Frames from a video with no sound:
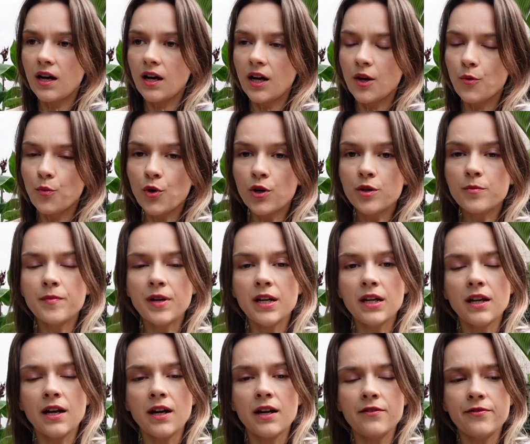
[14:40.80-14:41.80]
I want my
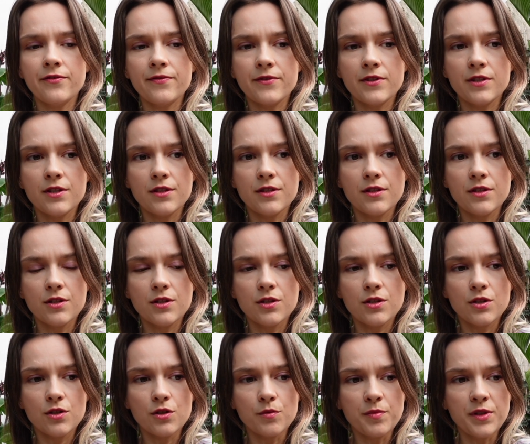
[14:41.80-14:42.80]
life
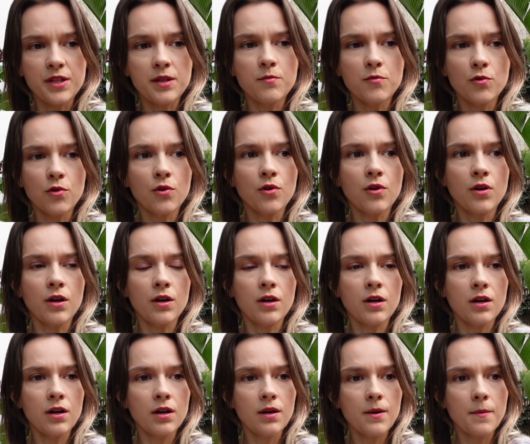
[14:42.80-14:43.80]
to be
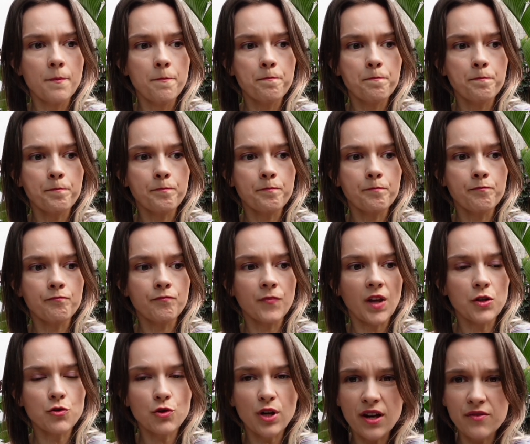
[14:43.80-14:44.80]
more, to
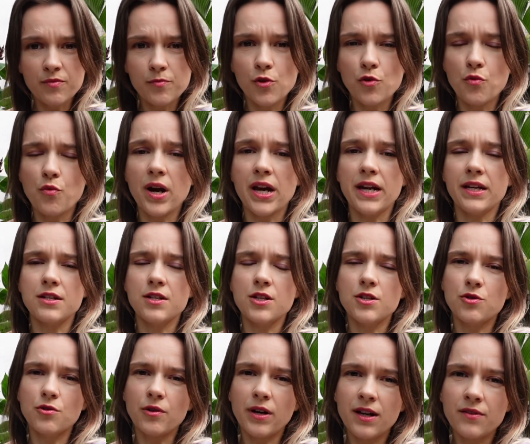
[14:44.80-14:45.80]
have more
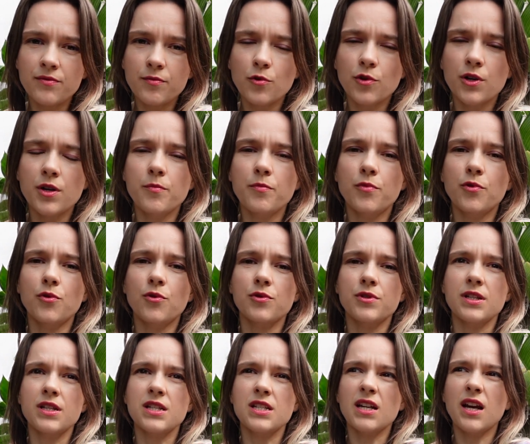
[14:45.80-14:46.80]
weight, to have more
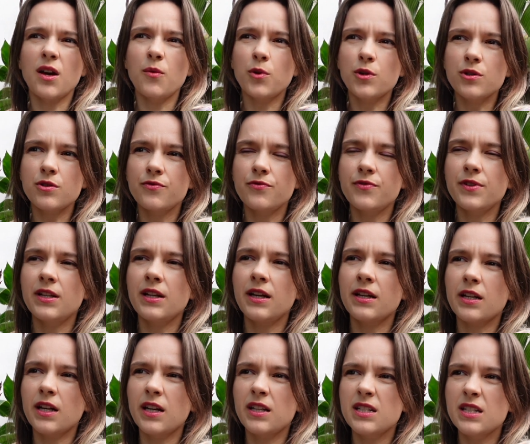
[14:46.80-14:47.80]
importance. I want to feel
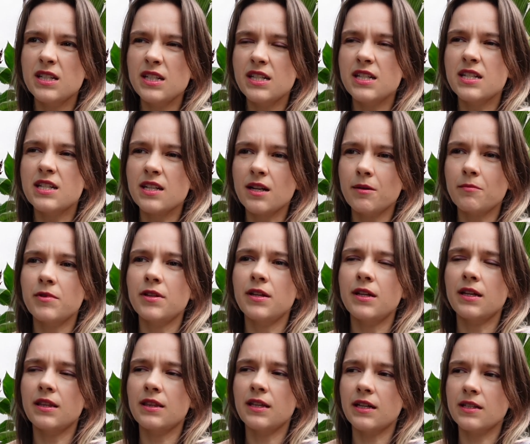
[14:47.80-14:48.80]
like I did
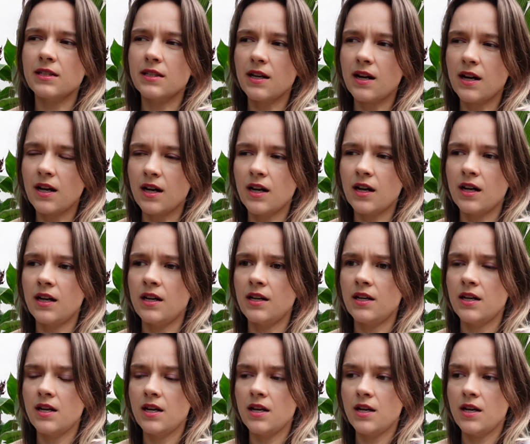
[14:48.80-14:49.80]
something that I